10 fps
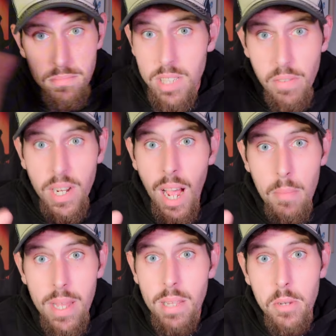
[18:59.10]
Leave a
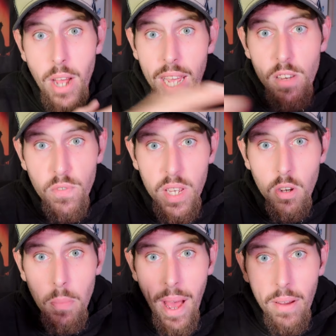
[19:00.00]
comment. Let me know how you feel
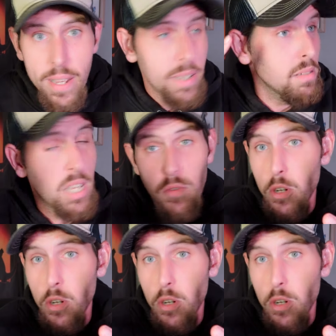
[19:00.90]
about it. If you're